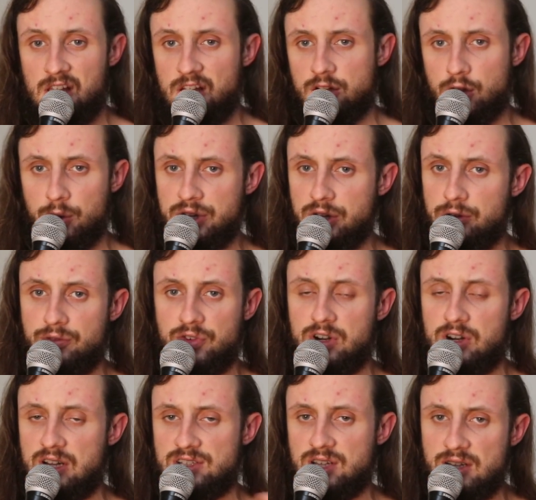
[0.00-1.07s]
going
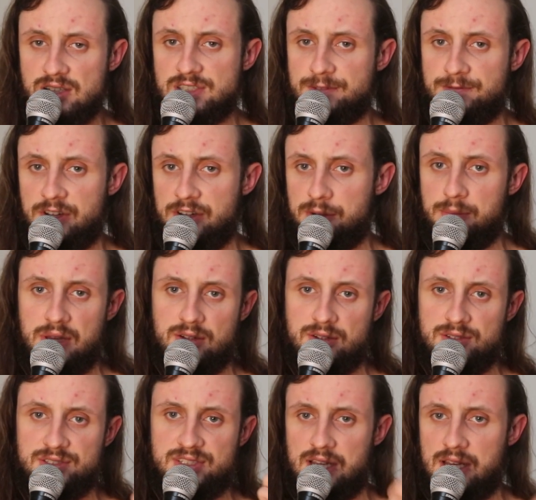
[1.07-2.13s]
over tons of
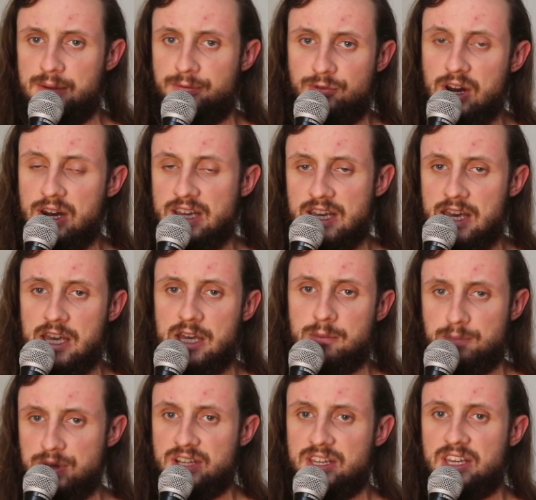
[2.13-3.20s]
fundamentals, fretting
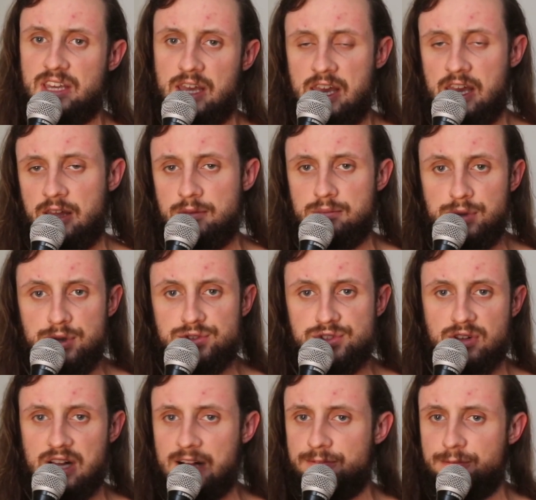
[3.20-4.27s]
hand, plucking hand,
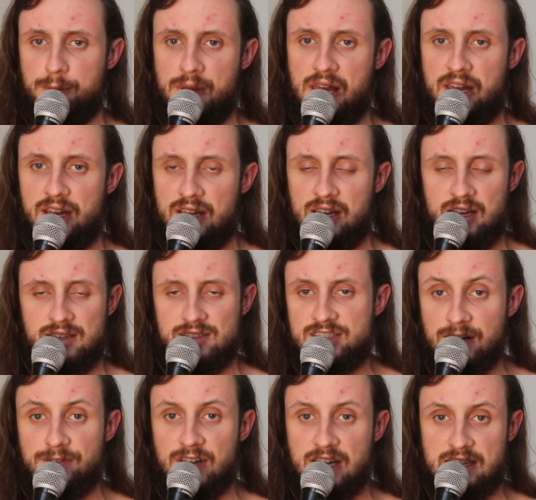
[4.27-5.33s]
musical alphabet,
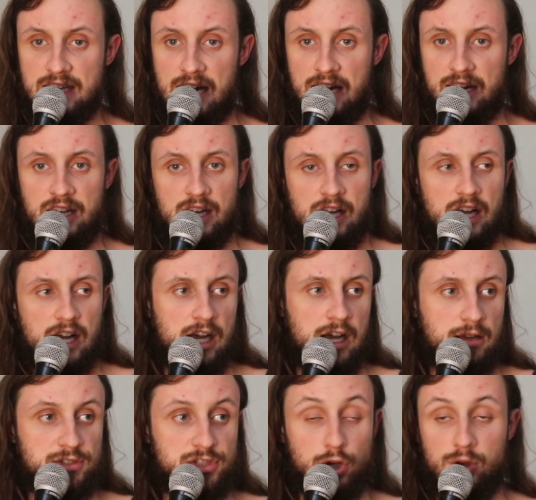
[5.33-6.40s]
stuff like that.
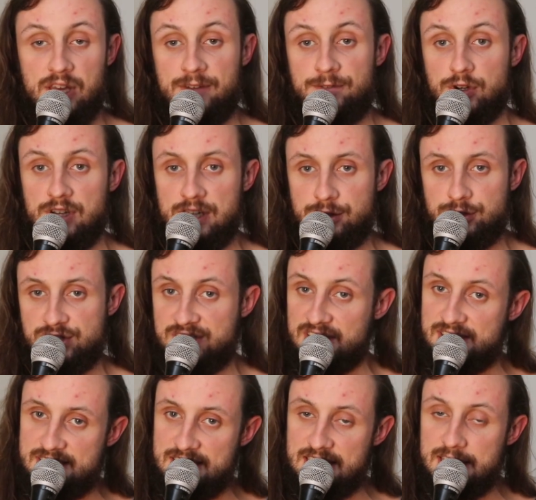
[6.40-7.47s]
So if you're
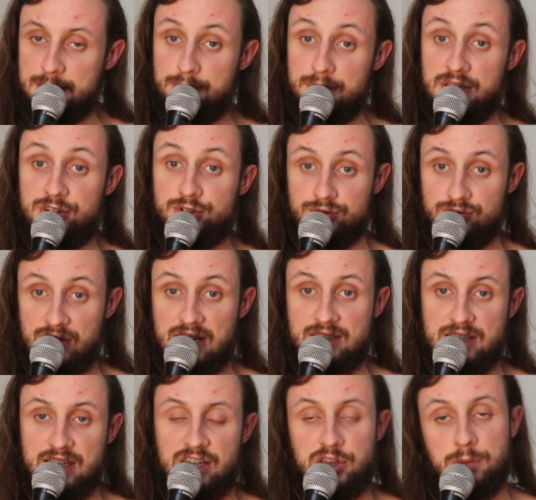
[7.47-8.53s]
interested, DM me
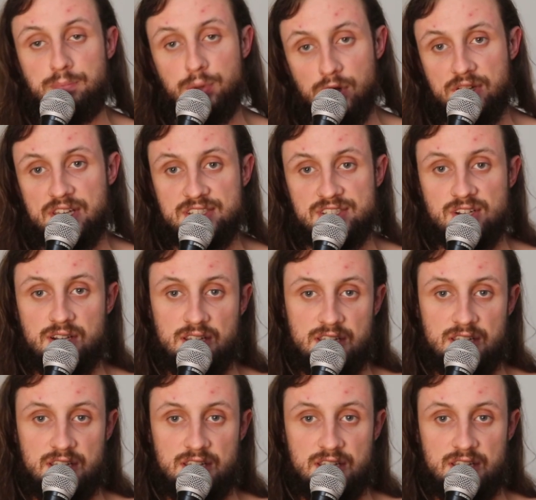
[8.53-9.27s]
directly. The book is